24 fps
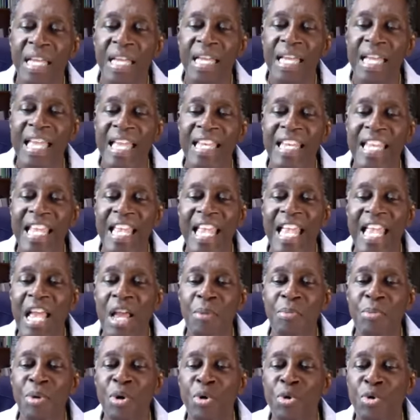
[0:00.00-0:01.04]
in
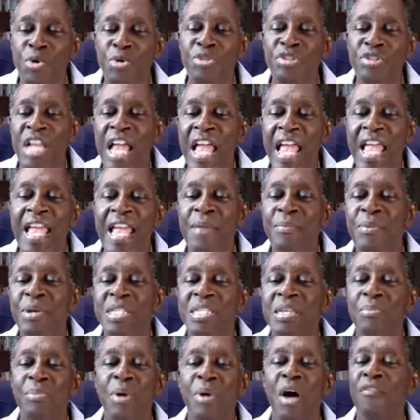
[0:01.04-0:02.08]
him whose name is
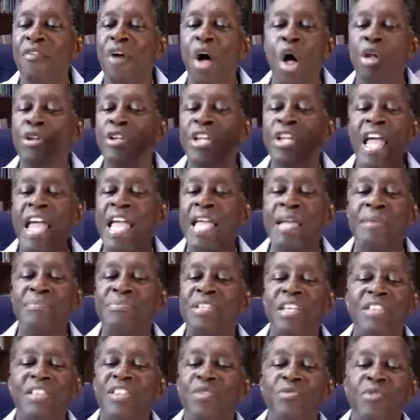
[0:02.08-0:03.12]
above all names
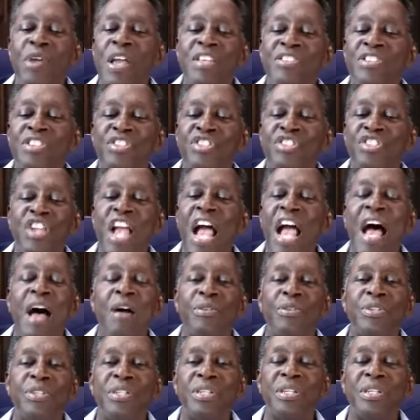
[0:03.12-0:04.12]
that the races shout,